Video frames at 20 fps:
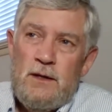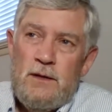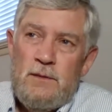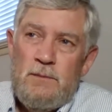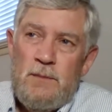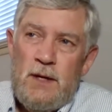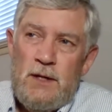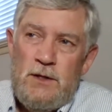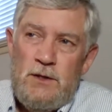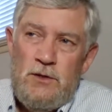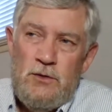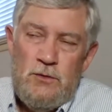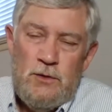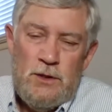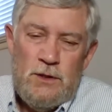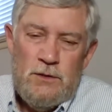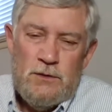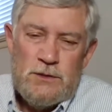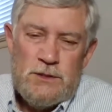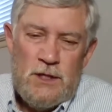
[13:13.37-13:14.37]
my
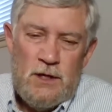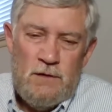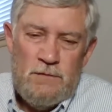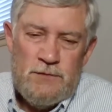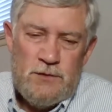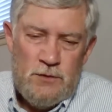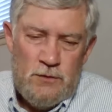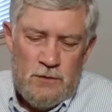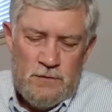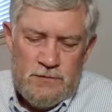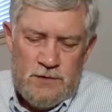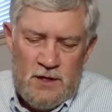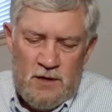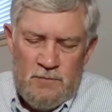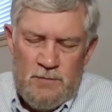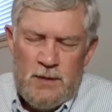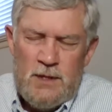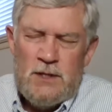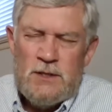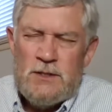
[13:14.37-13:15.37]
do-it-yourself sort of
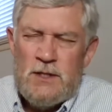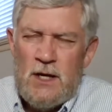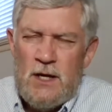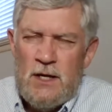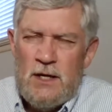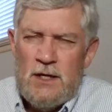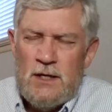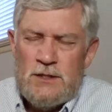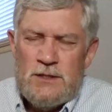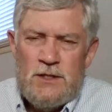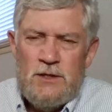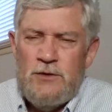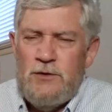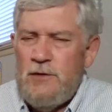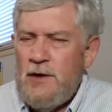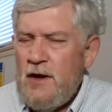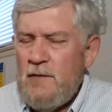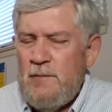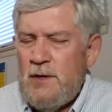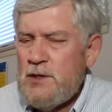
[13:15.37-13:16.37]
stuff, because I still
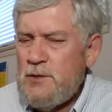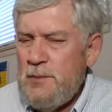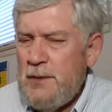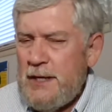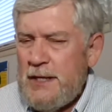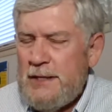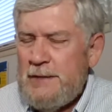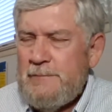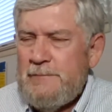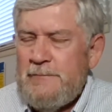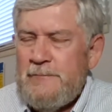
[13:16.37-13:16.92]
don't have much money.